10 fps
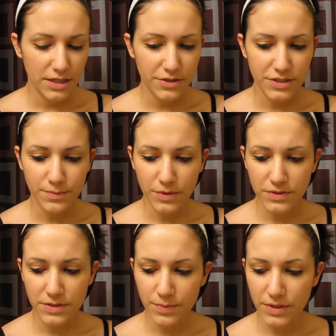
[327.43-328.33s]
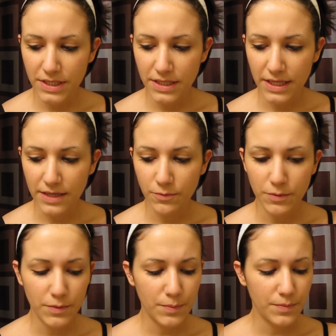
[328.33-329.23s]
You're supposed to put it, like
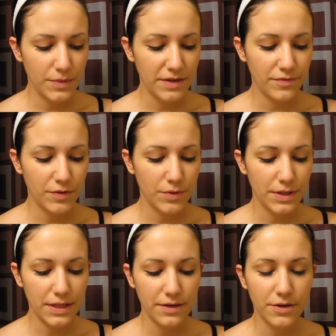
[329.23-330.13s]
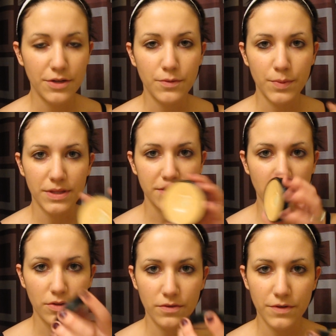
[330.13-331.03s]
we would, if you were in theater, you would put this
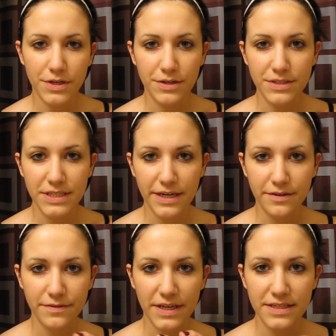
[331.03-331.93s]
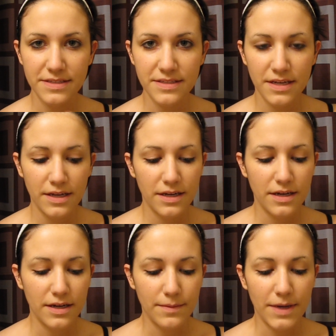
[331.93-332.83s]
all over your entire face.
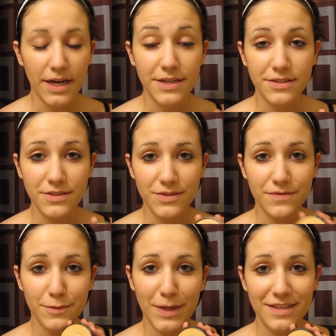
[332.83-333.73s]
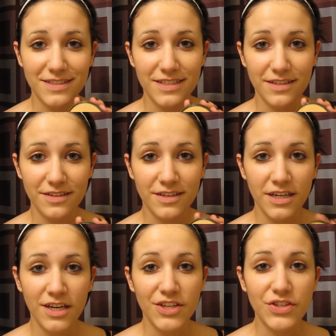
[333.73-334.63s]
I just use it for my concealer.
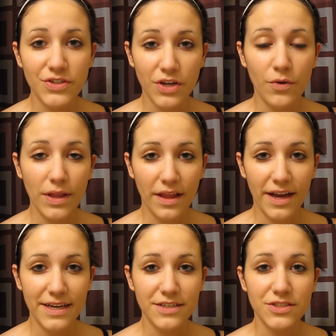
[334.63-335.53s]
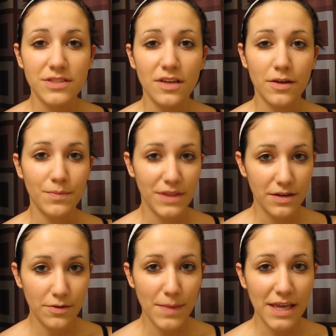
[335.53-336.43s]
You can go online and just look up
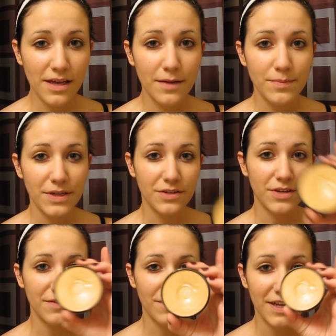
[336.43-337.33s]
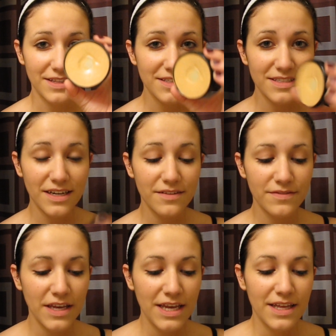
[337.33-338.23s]
theater makeup and you can find this stuff.
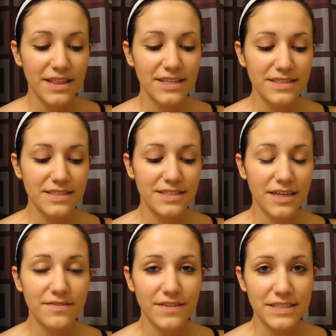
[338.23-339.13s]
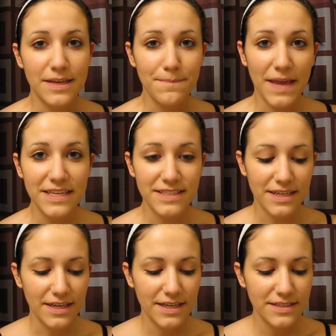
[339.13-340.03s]
This stuff is
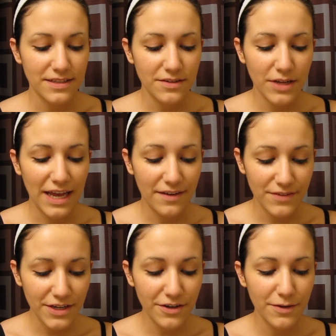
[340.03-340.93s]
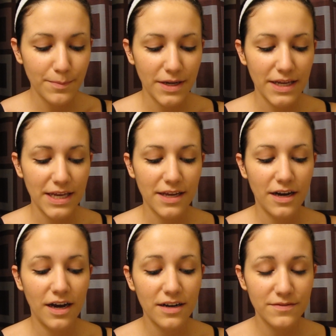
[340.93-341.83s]
amazing. It's a little heavier, but it
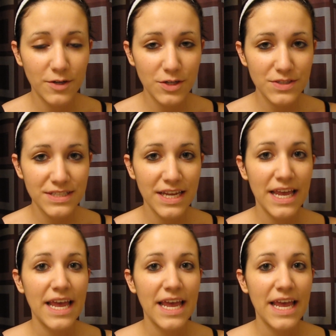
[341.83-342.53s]
covers